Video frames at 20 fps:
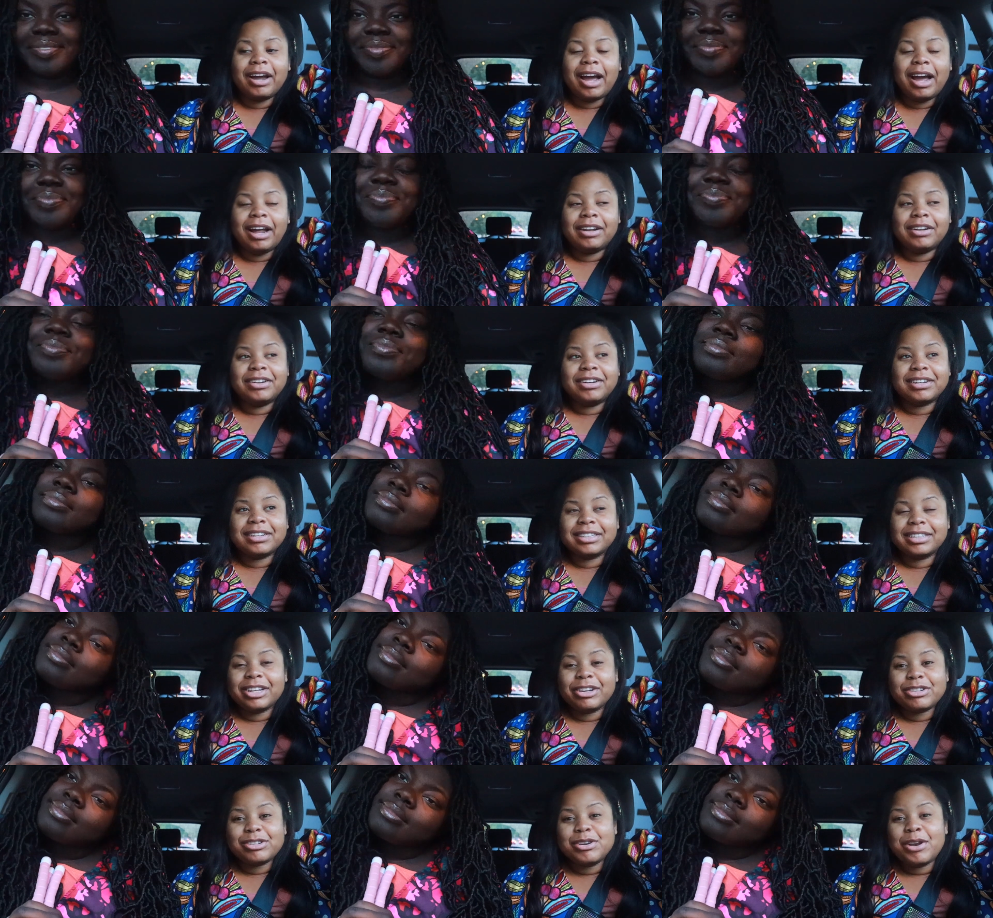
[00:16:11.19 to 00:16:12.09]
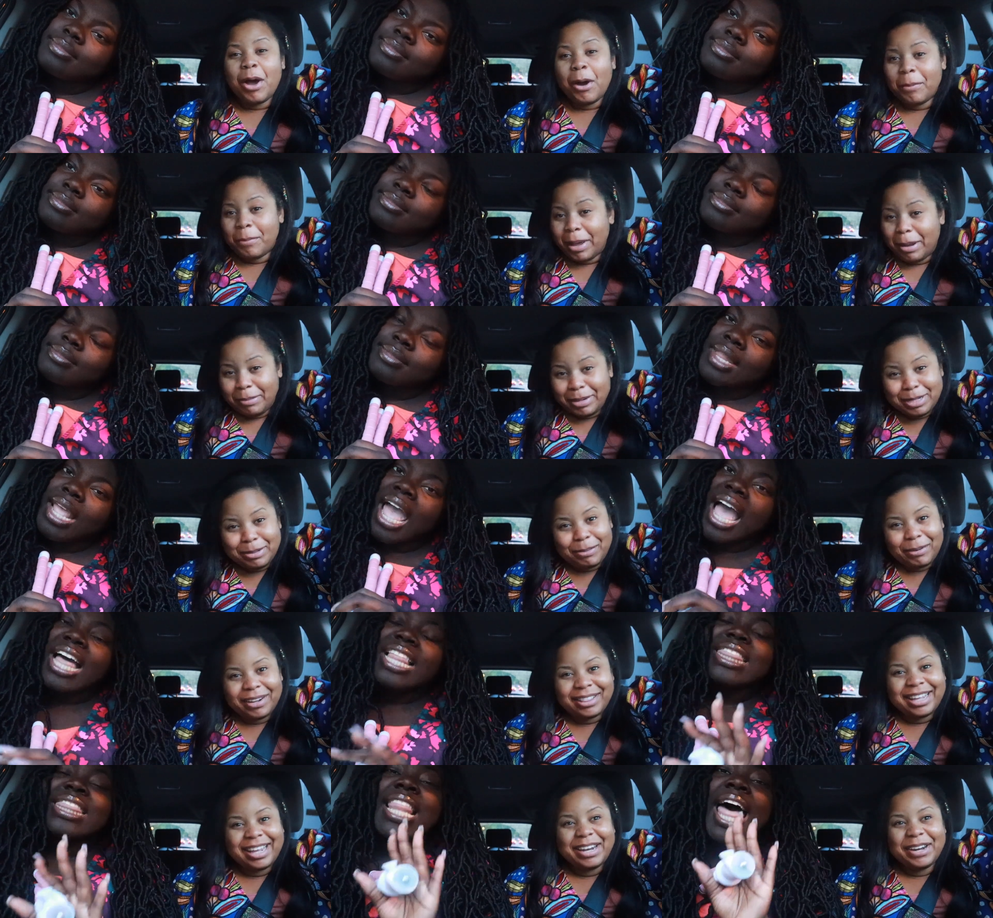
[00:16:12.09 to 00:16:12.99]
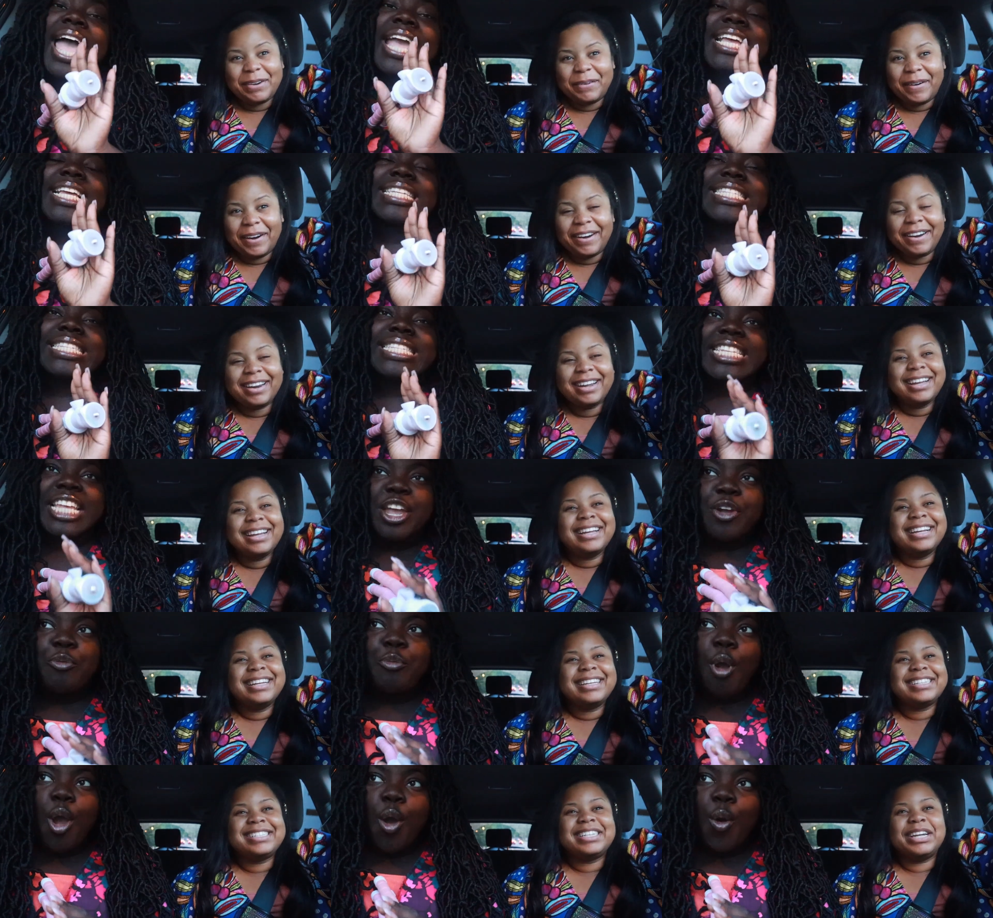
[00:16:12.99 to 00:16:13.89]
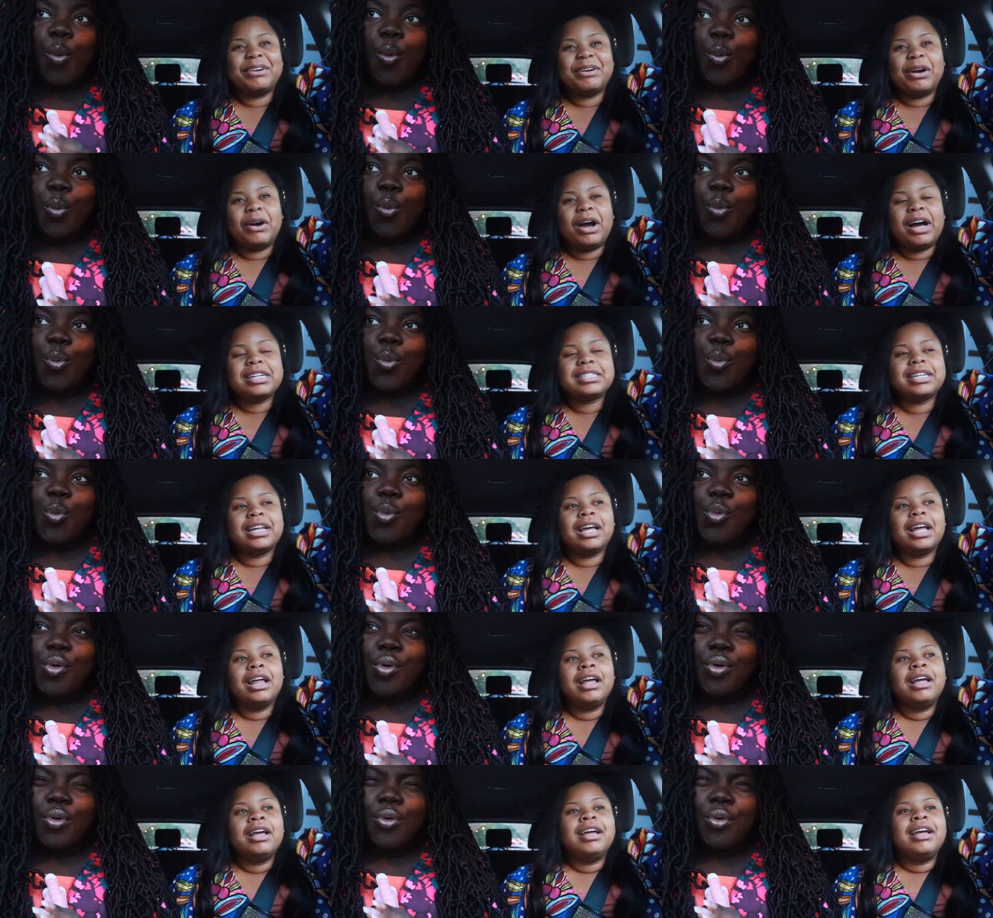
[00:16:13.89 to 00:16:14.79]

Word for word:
Speaker 1: I look. There's no baby's breath. Anywhere. Like zero. Zero. I said.